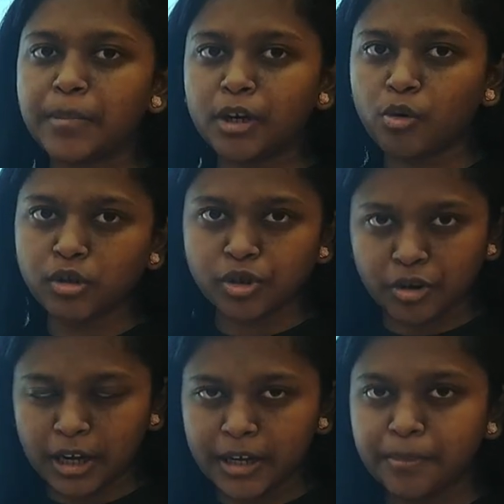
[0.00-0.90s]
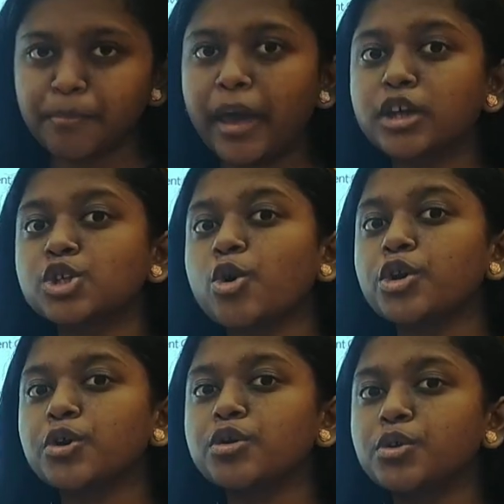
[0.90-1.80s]
goals only. Make sure you
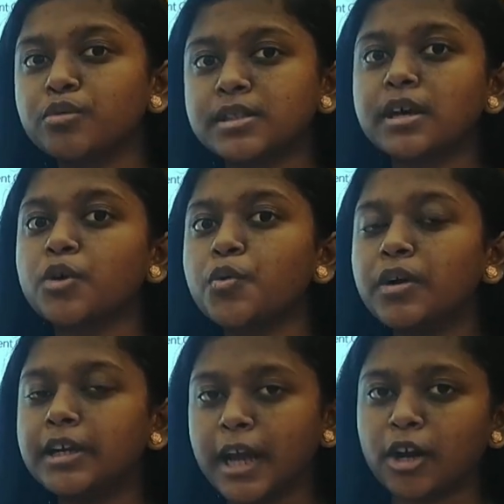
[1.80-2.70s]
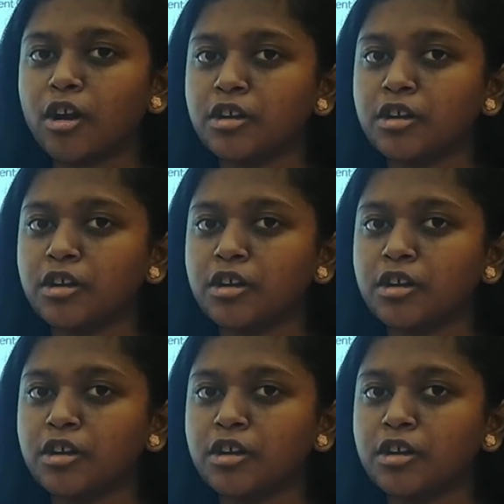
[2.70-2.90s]
use the Google technology,